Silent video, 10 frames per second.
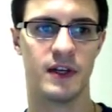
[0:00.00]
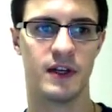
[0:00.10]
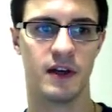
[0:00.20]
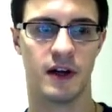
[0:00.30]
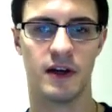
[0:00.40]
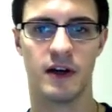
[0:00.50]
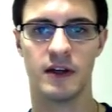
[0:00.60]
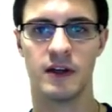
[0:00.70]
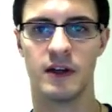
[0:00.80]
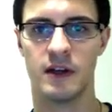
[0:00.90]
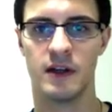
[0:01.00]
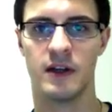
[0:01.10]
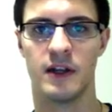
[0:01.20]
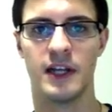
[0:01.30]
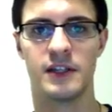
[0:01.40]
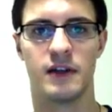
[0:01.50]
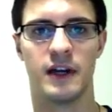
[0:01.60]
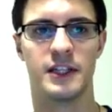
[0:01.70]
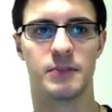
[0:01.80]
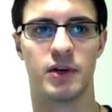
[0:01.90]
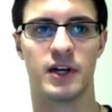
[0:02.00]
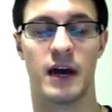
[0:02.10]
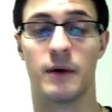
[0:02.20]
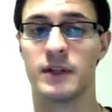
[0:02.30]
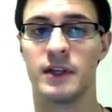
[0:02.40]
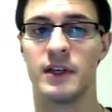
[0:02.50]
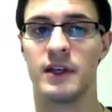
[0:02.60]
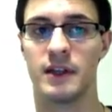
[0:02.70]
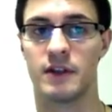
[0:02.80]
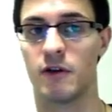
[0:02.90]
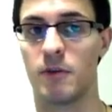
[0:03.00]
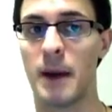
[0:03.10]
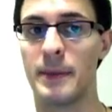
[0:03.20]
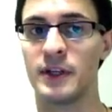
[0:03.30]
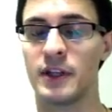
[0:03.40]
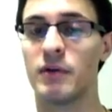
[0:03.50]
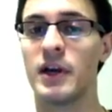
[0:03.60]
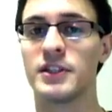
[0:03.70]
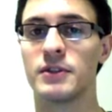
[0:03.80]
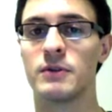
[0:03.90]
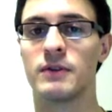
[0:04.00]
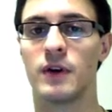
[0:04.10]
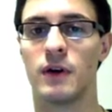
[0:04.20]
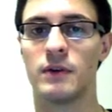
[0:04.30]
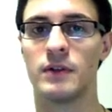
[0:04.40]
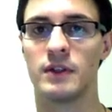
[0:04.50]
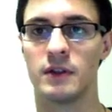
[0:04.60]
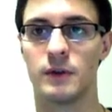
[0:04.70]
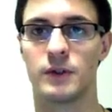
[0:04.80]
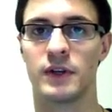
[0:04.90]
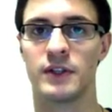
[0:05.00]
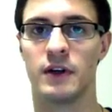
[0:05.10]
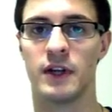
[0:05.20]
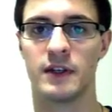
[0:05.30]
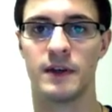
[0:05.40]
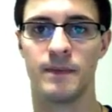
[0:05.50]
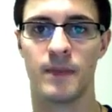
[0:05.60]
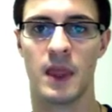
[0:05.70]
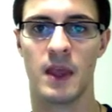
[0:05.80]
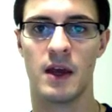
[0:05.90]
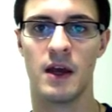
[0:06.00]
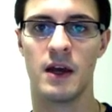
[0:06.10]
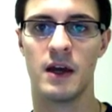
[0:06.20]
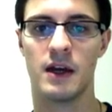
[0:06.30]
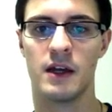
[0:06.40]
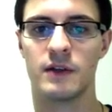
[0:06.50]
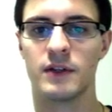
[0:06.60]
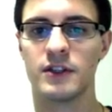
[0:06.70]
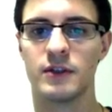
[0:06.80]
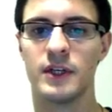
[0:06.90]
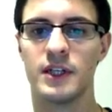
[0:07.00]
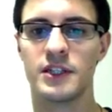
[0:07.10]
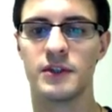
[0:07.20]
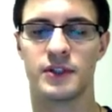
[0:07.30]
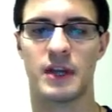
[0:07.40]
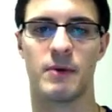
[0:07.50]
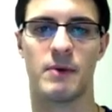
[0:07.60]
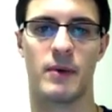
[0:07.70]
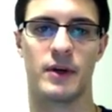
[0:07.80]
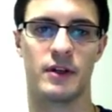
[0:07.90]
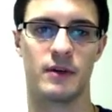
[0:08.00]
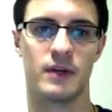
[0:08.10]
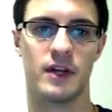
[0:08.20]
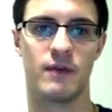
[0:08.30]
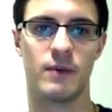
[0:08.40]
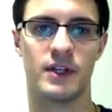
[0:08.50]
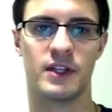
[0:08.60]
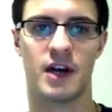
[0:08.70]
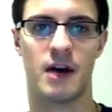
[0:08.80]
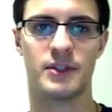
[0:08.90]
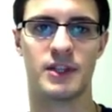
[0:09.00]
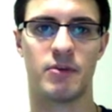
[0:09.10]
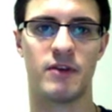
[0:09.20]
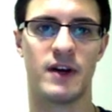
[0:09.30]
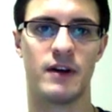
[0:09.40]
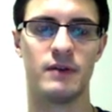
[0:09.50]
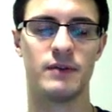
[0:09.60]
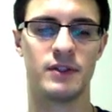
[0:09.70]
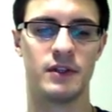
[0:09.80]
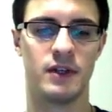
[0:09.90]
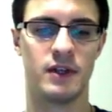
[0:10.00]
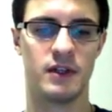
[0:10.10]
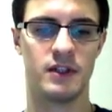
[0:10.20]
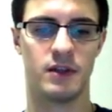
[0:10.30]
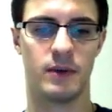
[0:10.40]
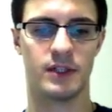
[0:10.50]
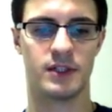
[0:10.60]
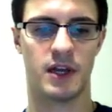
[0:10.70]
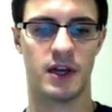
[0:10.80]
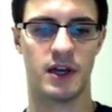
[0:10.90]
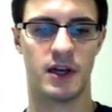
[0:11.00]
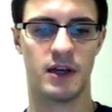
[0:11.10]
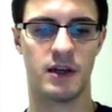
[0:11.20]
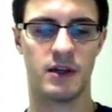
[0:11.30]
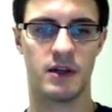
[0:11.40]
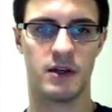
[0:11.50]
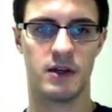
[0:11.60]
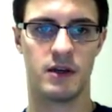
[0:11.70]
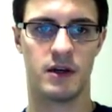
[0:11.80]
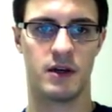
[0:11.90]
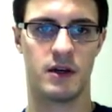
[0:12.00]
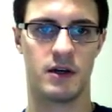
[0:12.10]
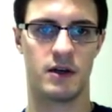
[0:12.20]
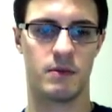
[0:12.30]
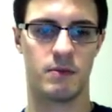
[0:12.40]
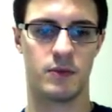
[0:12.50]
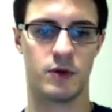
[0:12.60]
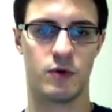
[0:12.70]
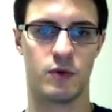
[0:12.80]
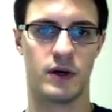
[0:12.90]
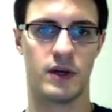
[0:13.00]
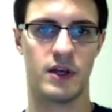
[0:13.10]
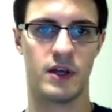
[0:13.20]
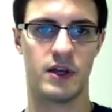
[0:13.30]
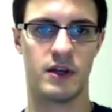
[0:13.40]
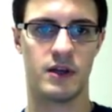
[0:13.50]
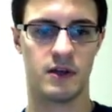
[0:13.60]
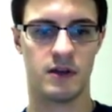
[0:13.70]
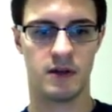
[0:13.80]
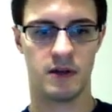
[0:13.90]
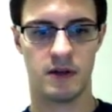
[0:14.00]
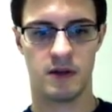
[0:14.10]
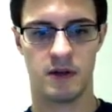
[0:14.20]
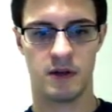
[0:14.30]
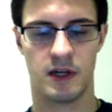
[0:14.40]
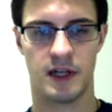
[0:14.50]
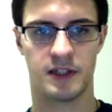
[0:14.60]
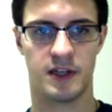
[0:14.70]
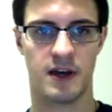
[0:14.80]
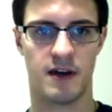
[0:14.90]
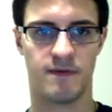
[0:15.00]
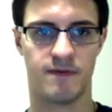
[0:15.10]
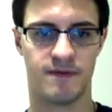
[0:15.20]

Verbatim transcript: yada yada. Each line gets printed out. They're all popped into the array as soon as we've called load strings on it. There's also an additional step we might want to do. If we wanted to comma separate values, so we could say um, QWERTY, S D F,